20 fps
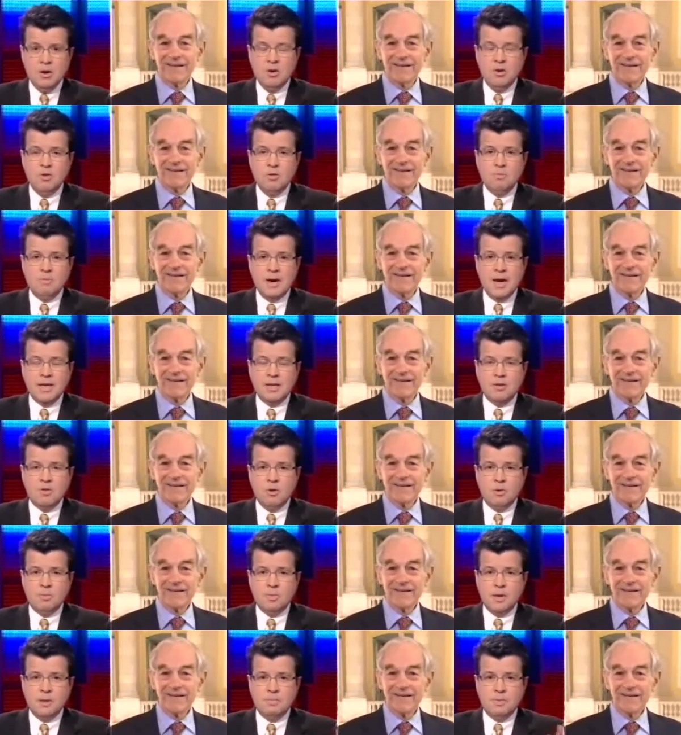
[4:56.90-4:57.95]
Speaker 1: who might
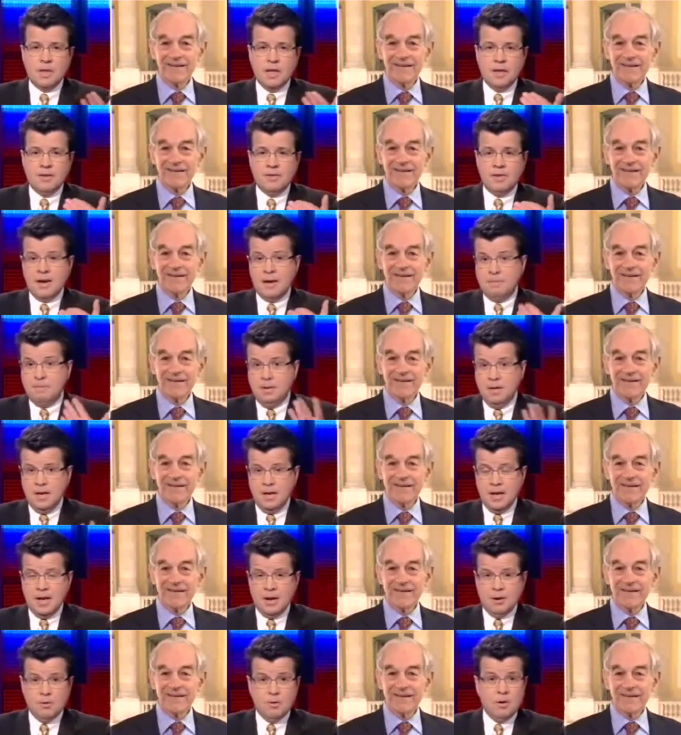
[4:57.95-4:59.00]
call people, let's say, a
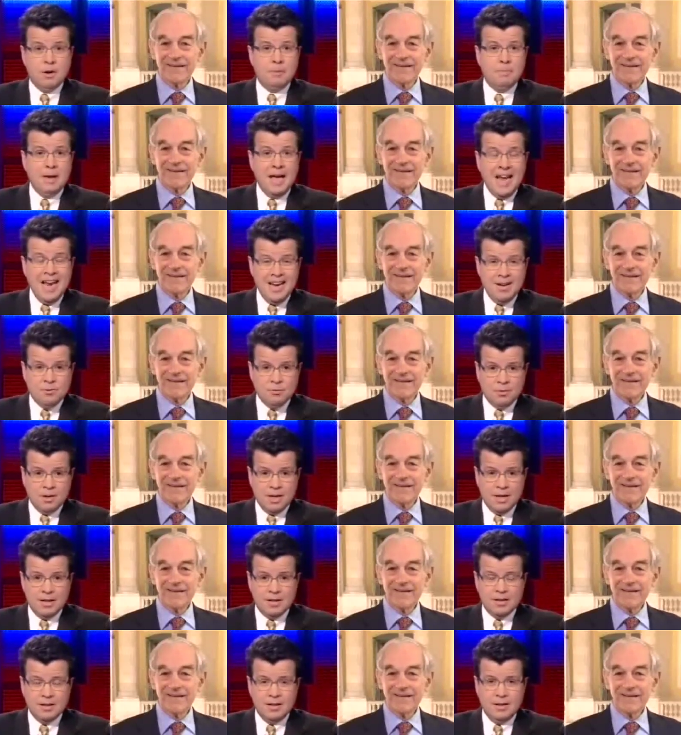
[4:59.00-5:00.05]
pinhead or a
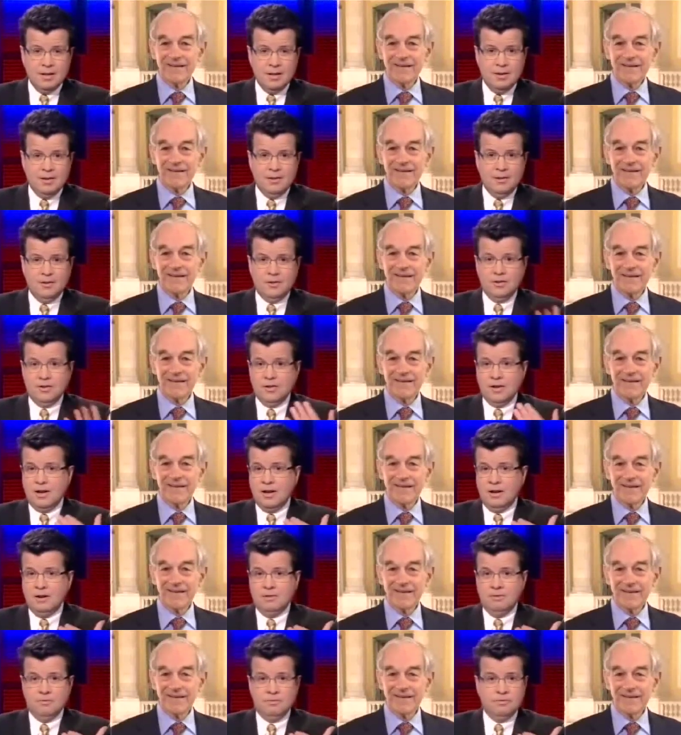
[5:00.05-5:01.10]
patriot is
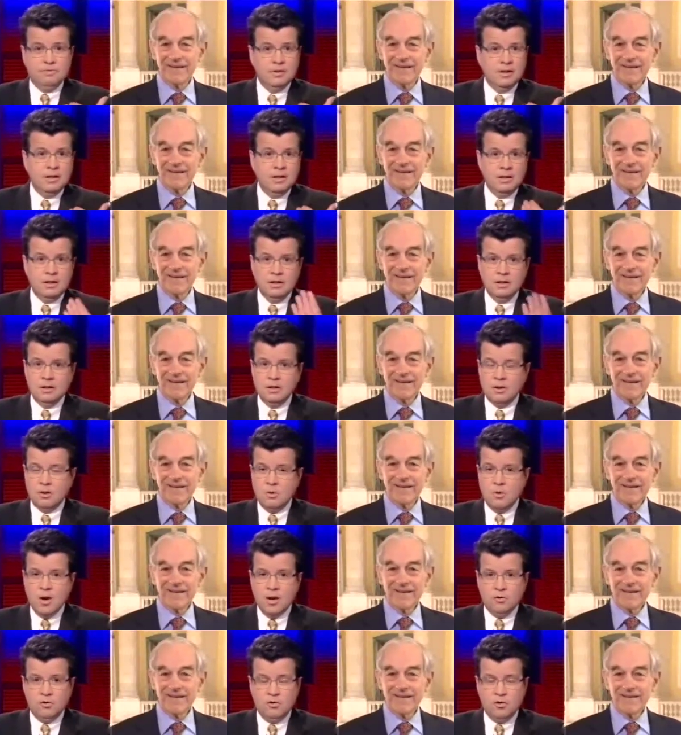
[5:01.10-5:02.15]
of
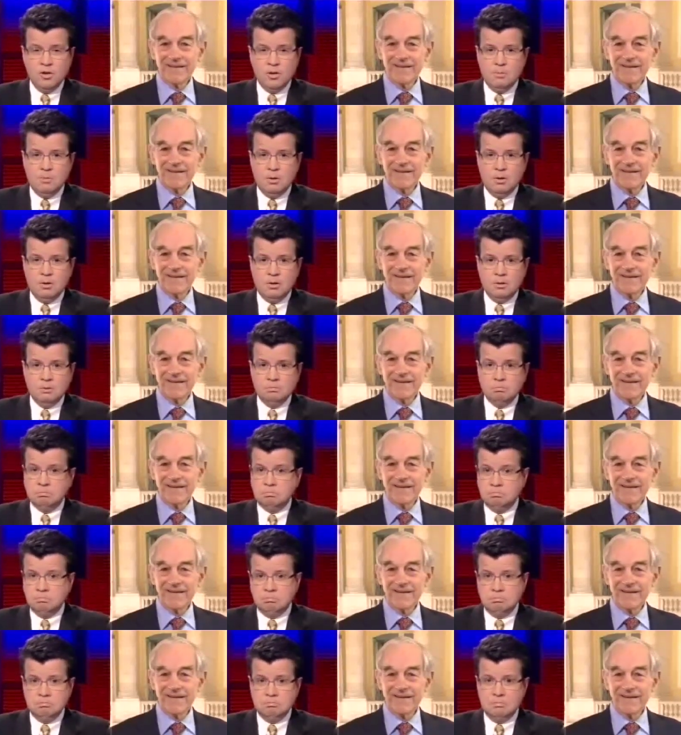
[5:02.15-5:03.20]
questionable
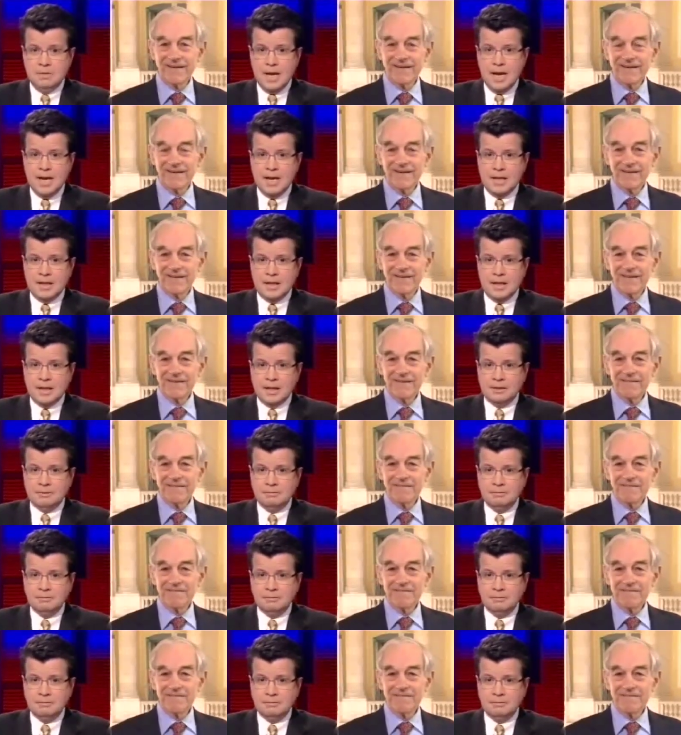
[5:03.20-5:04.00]
anything?